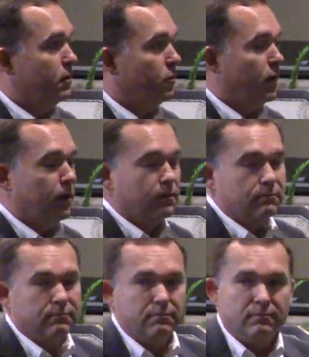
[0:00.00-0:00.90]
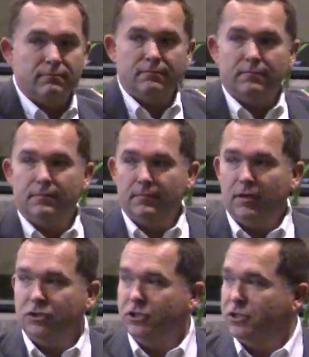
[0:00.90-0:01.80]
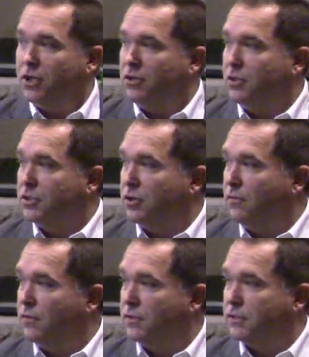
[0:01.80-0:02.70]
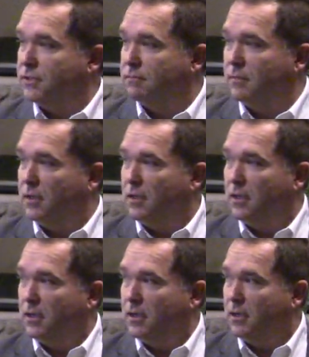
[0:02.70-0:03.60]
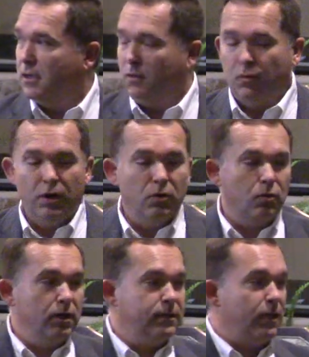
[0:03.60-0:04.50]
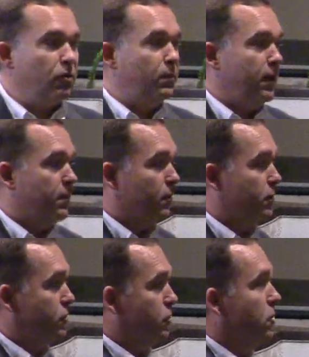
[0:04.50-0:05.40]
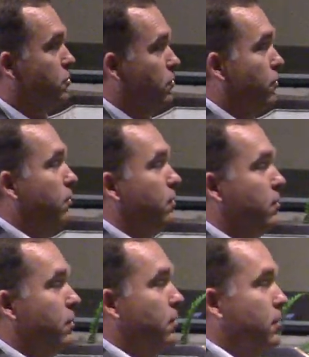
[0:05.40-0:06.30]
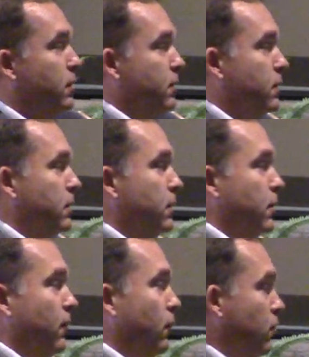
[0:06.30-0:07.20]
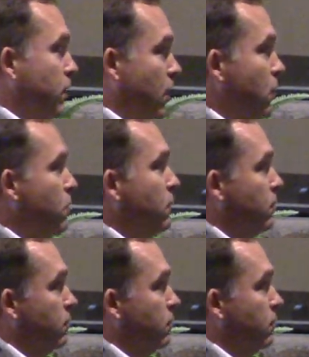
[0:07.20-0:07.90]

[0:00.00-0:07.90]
what is just under the surface. And we don't want to tell people the truth of what we know